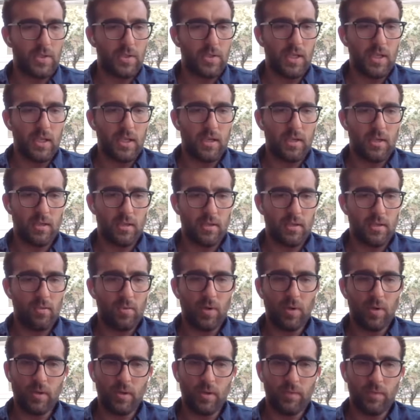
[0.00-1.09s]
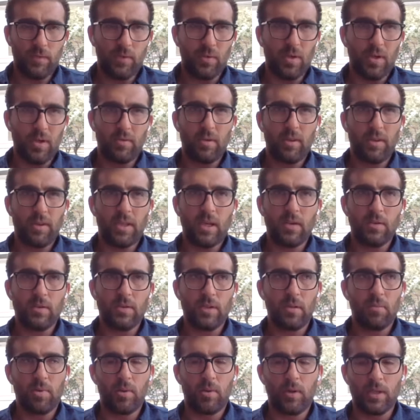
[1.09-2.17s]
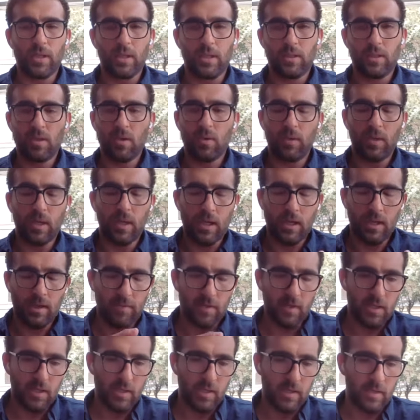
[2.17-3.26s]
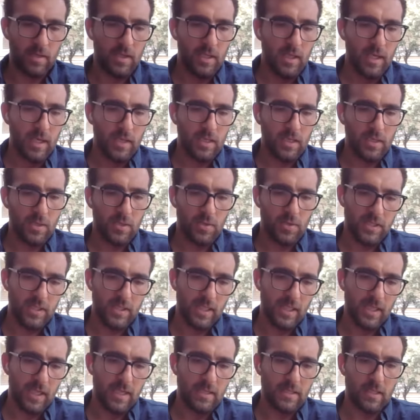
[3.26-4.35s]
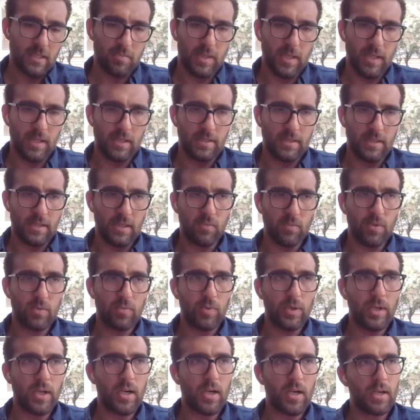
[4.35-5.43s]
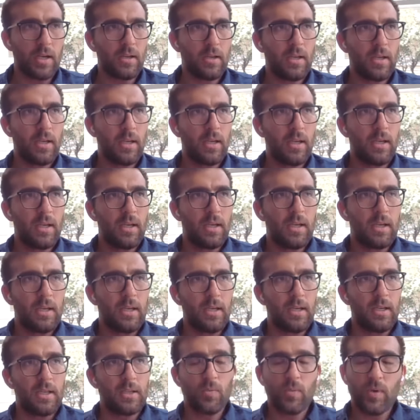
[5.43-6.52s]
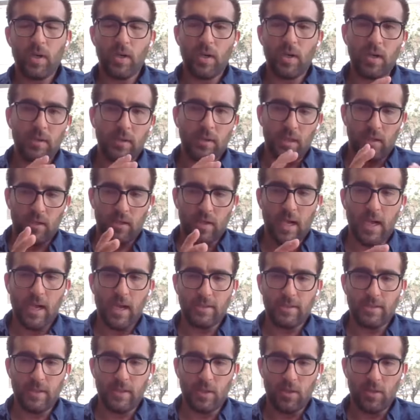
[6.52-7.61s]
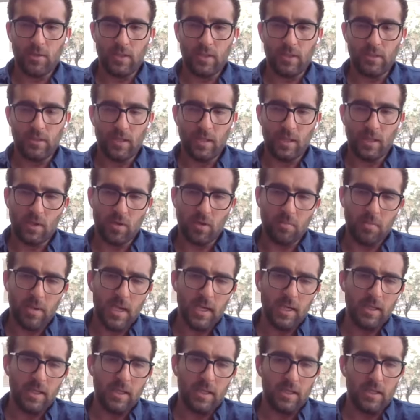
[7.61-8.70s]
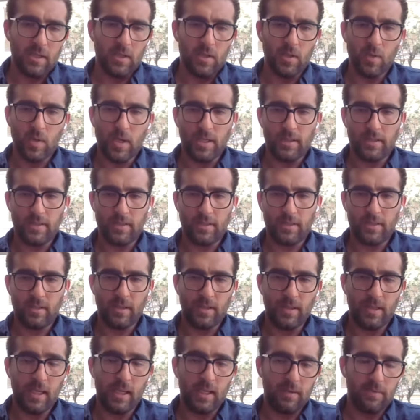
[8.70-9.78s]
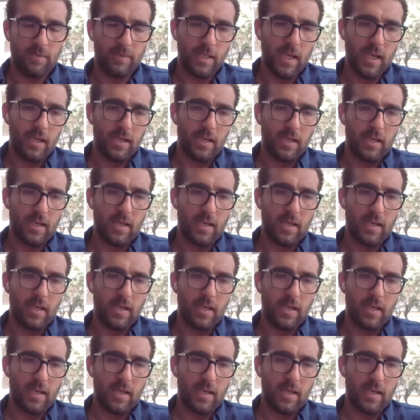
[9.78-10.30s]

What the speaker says: and north of 200,000 employees. So they have an interesting asset base. And what we are is we are their eyes and ears in Silicon Valley and US native tech,